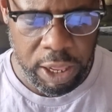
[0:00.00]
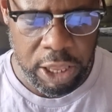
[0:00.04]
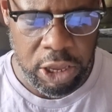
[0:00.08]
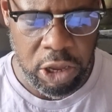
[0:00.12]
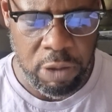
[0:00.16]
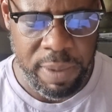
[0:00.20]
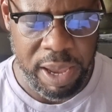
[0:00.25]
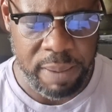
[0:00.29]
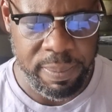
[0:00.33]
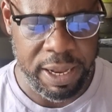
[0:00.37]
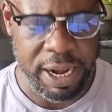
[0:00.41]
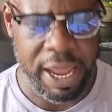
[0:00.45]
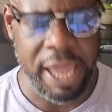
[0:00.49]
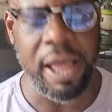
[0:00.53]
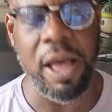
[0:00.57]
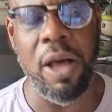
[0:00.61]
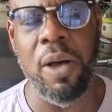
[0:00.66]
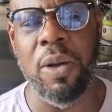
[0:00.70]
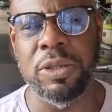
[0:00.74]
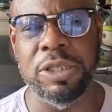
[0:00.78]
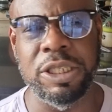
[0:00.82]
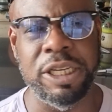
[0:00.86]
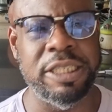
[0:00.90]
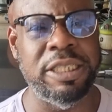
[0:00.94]
you may be like,
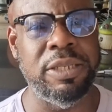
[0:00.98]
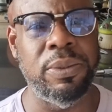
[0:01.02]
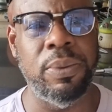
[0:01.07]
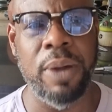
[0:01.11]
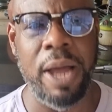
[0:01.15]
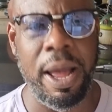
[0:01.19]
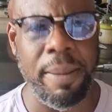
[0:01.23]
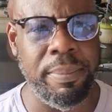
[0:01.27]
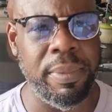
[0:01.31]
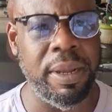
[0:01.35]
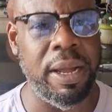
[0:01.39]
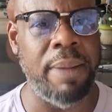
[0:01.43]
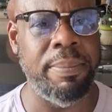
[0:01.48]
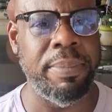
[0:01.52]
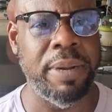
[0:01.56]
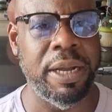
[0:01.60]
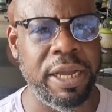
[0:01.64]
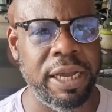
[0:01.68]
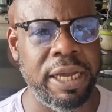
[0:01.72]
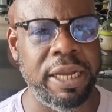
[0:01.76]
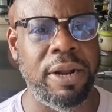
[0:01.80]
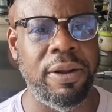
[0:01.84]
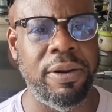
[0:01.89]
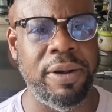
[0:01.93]
oh, Jason, well, I'm
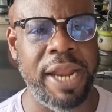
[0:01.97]
good